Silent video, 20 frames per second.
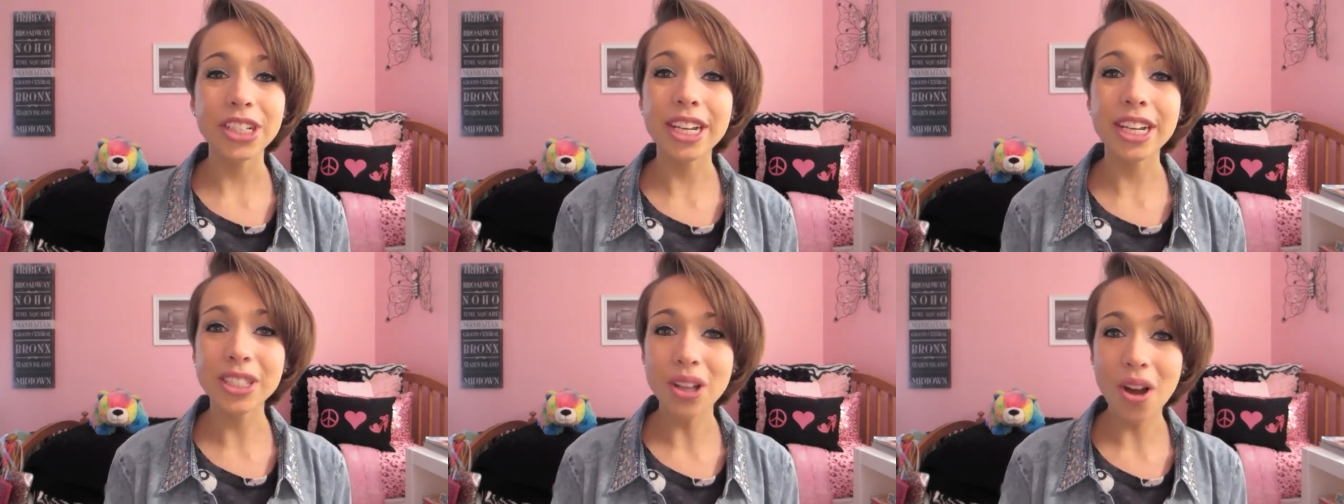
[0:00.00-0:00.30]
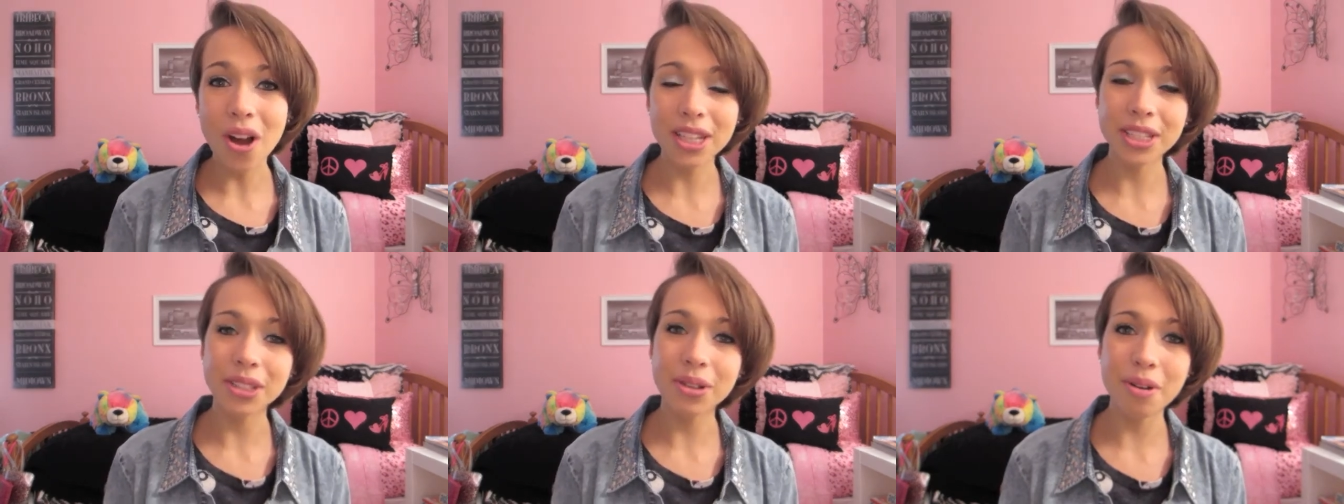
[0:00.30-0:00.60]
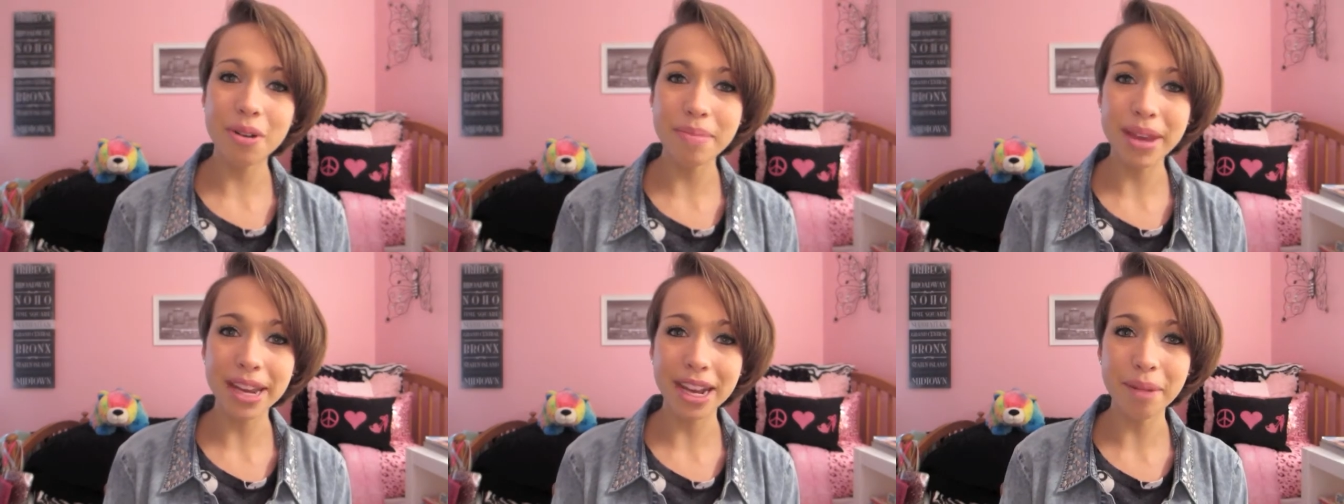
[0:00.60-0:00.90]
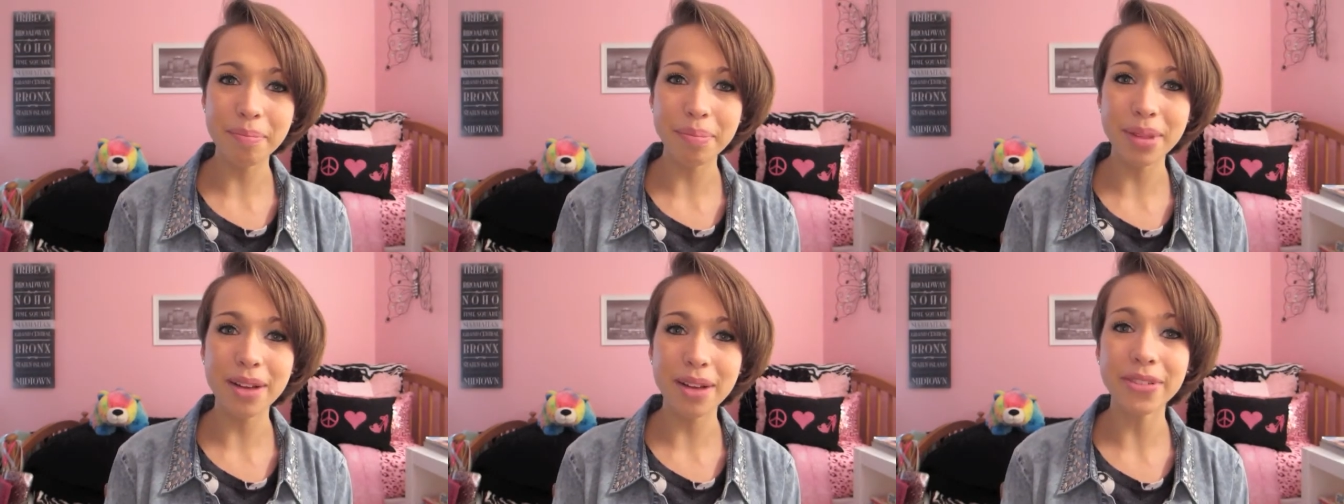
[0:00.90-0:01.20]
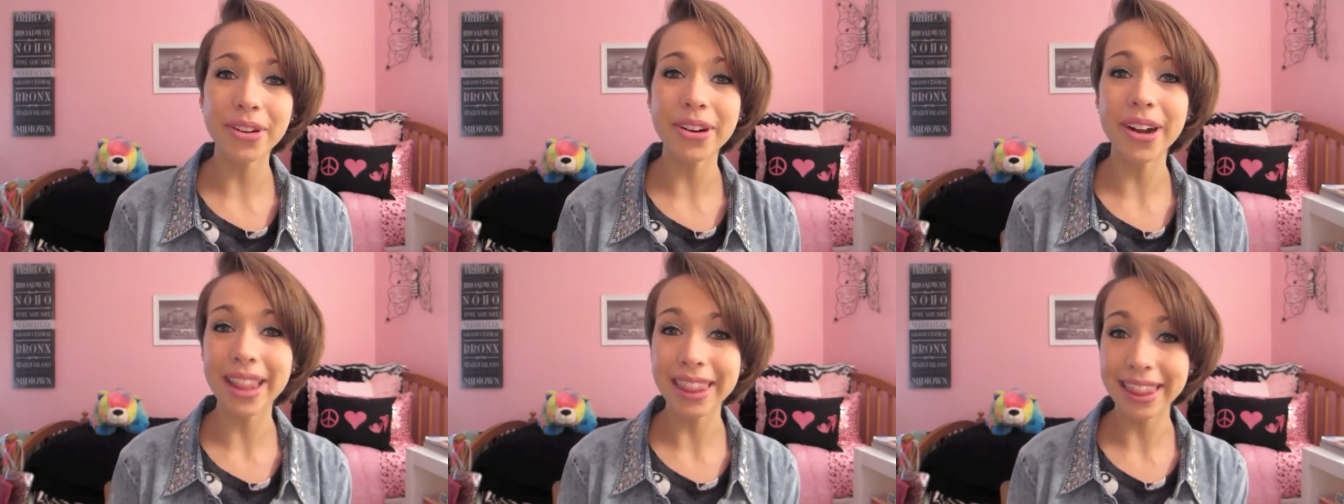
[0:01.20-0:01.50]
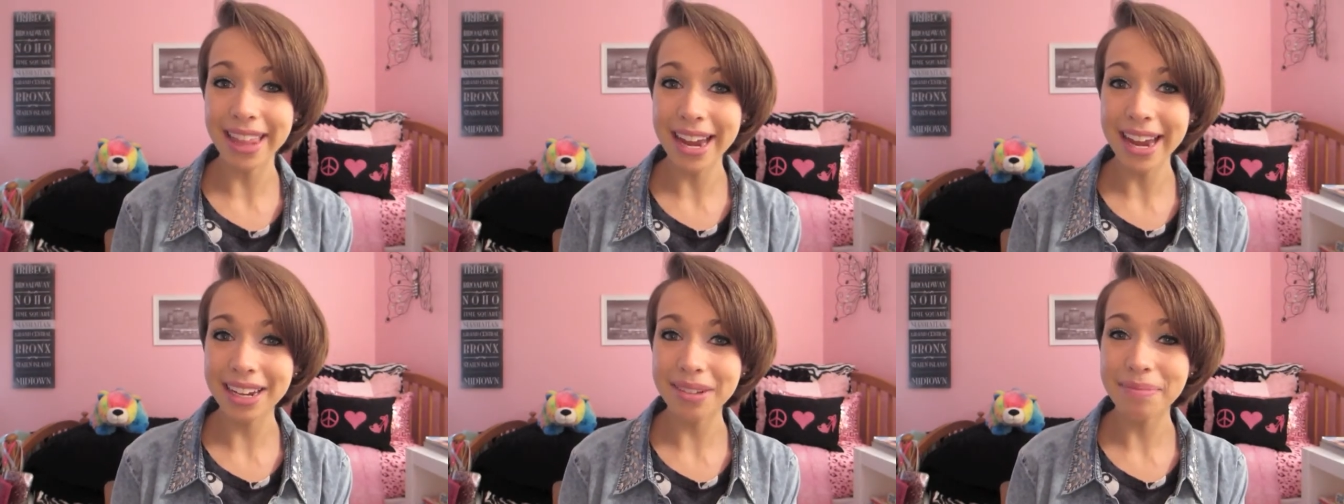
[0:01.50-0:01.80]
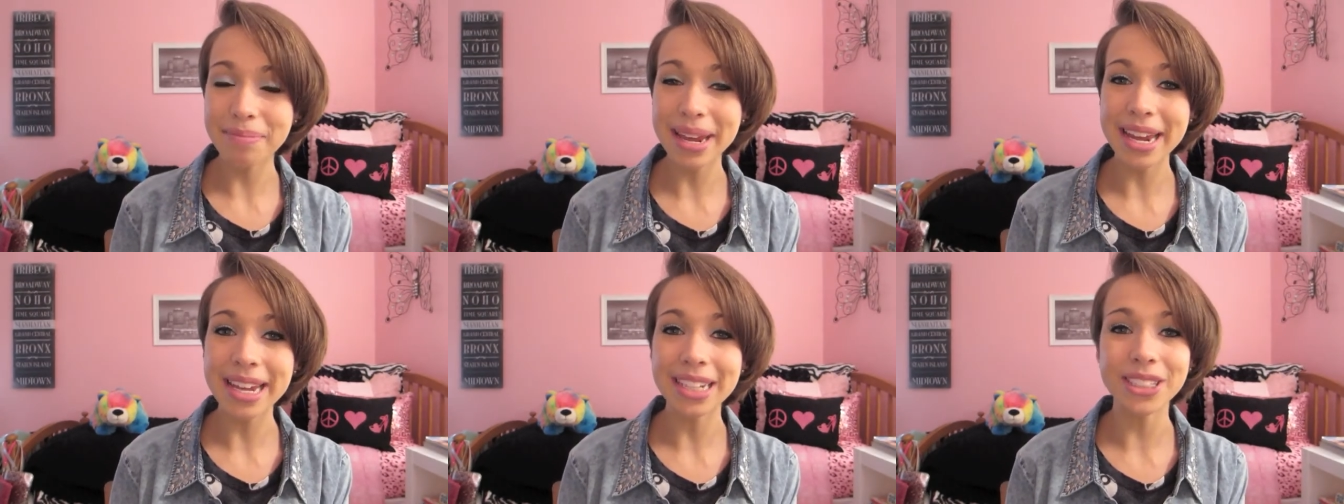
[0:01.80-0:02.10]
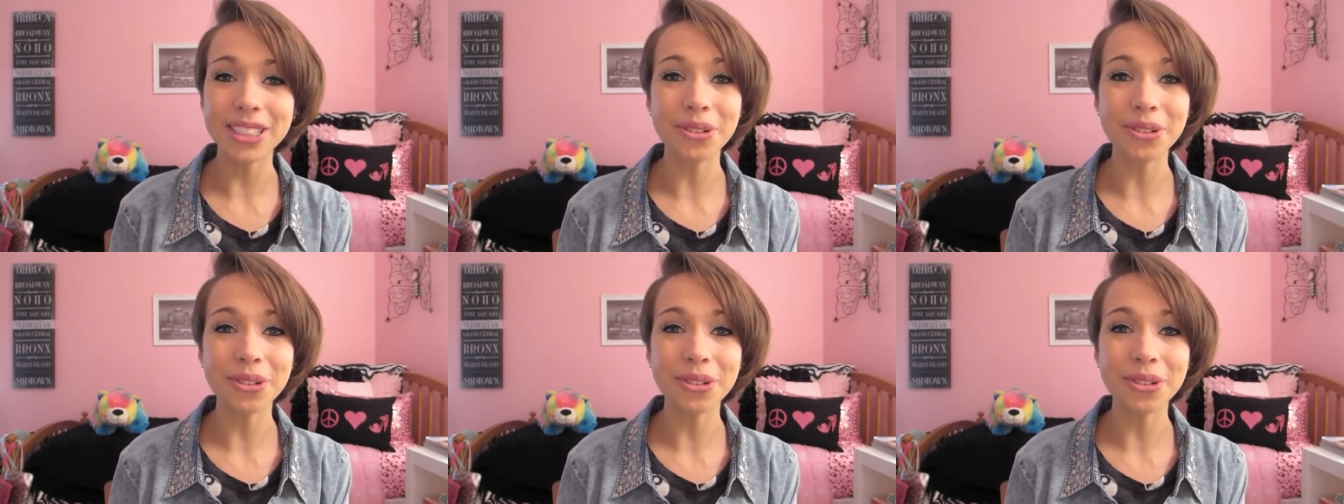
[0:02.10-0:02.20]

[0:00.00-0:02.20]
She is also a makeup lover like me,